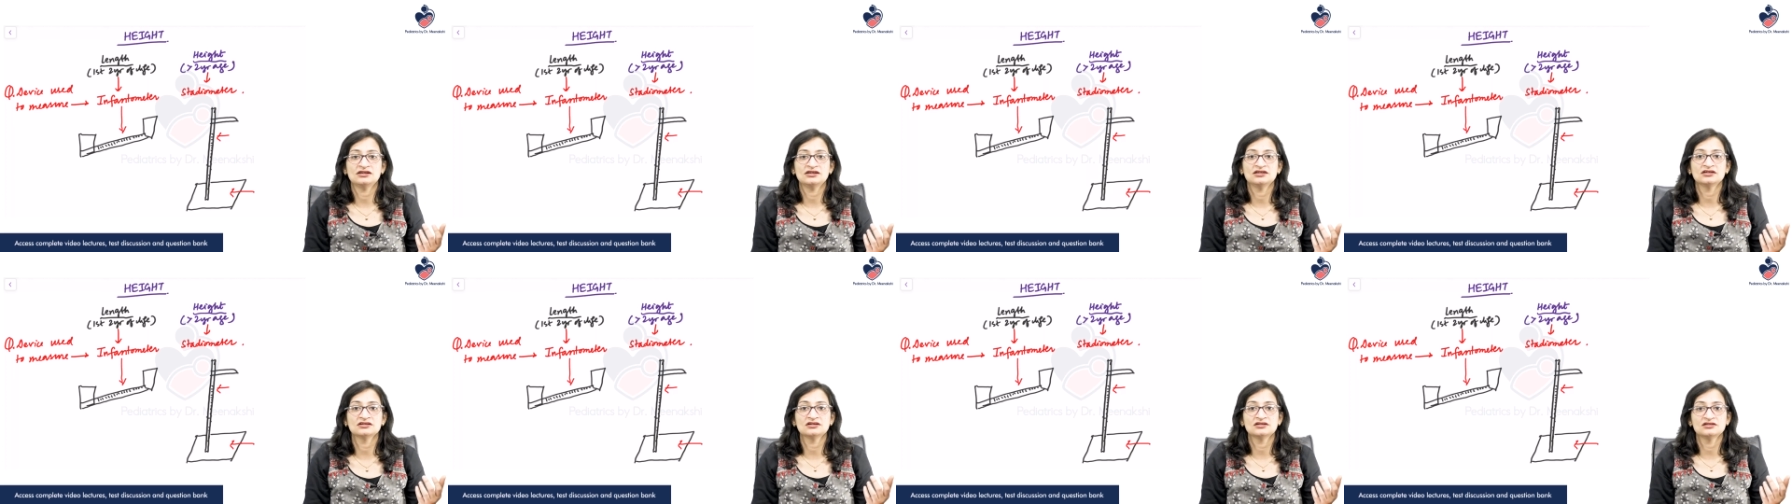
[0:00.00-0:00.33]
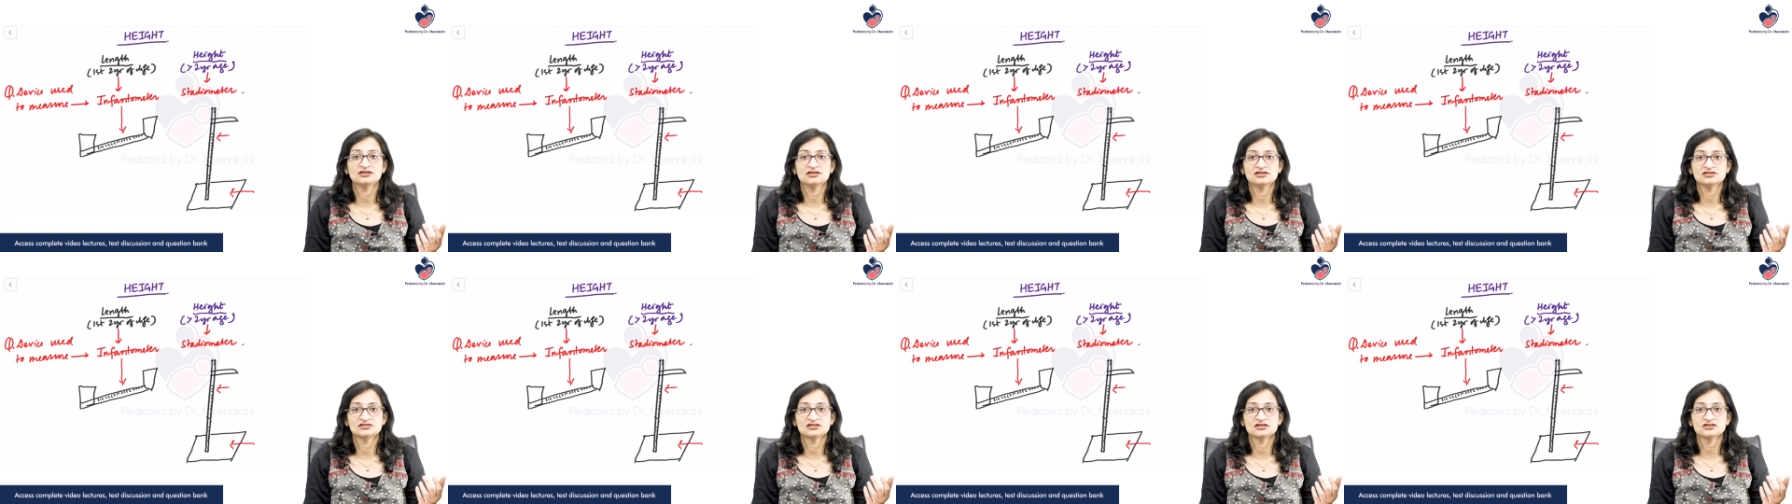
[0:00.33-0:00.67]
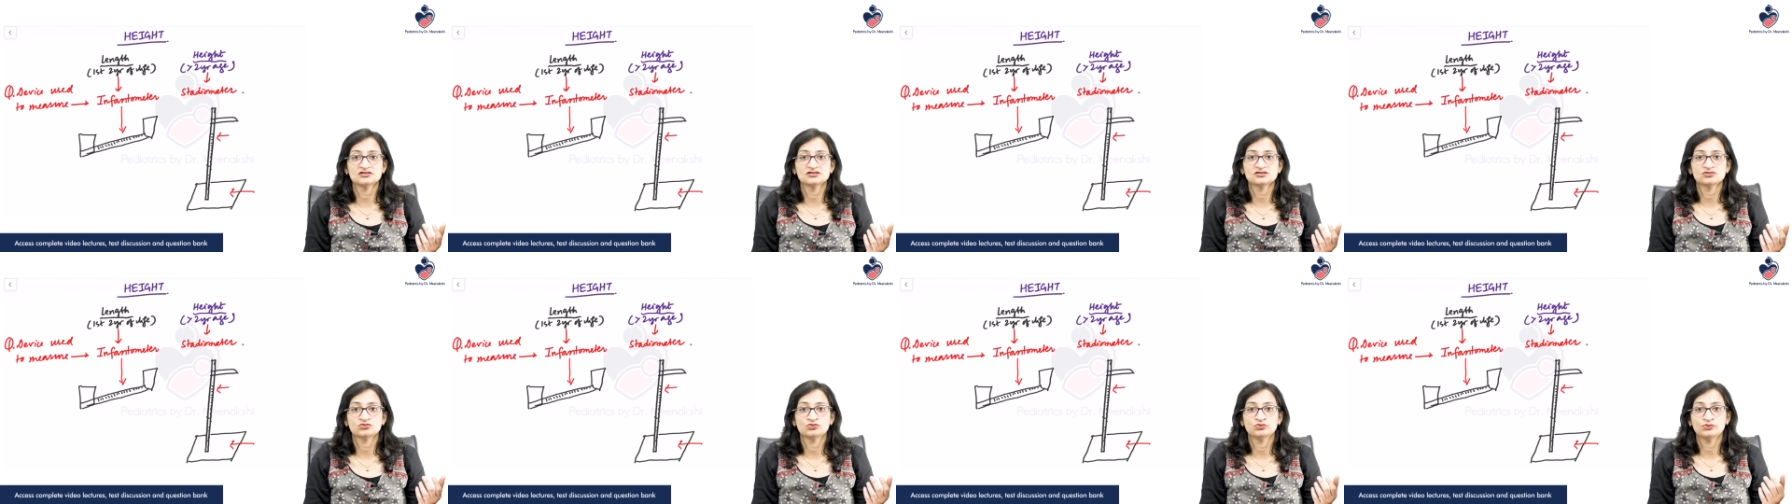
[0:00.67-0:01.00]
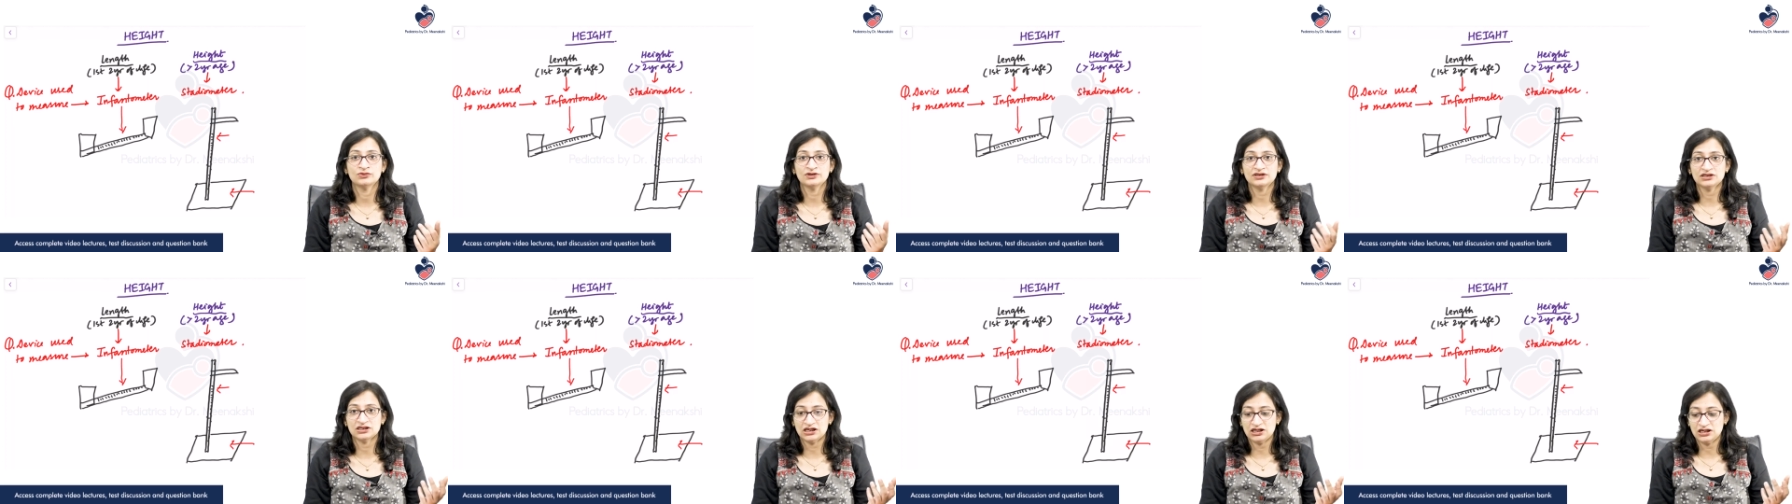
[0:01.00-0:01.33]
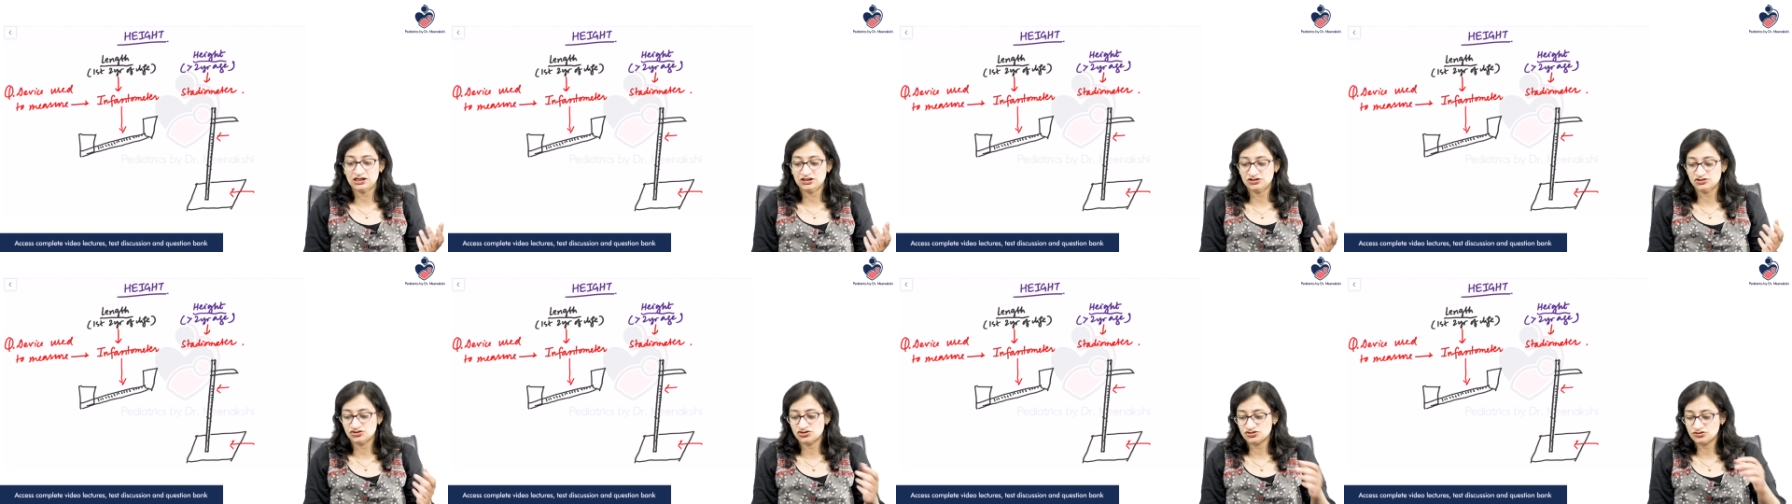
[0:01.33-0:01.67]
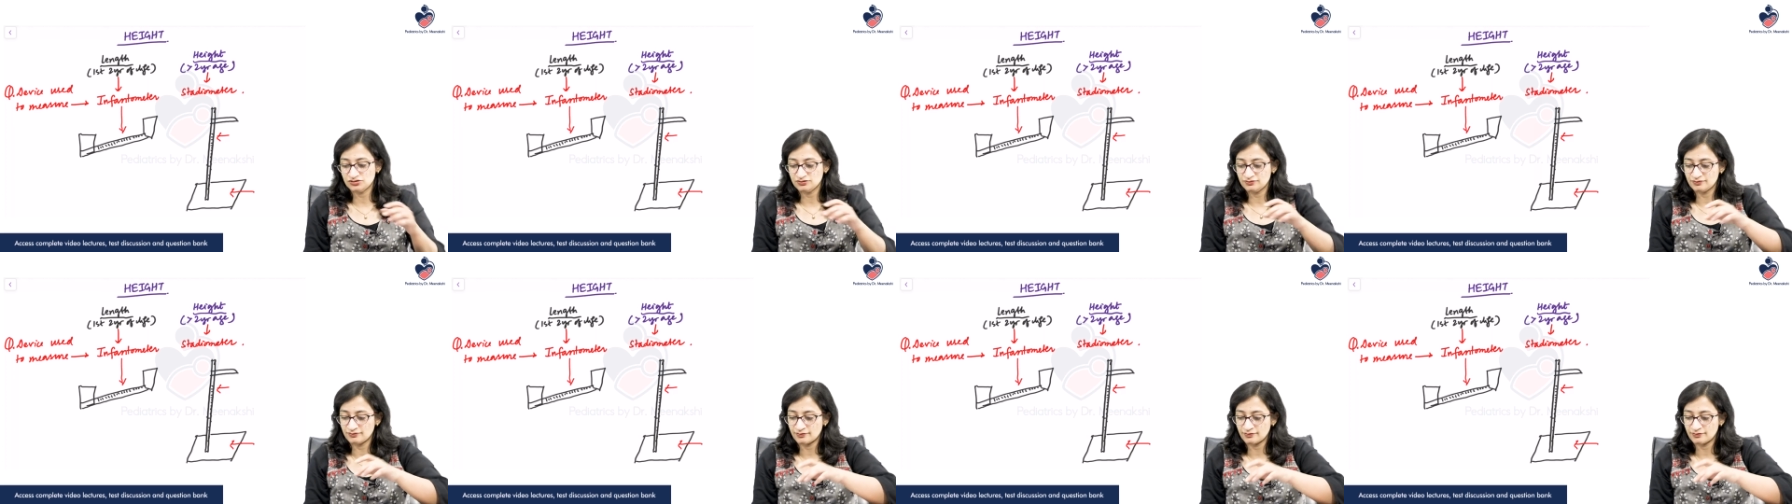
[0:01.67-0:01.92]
increases with age.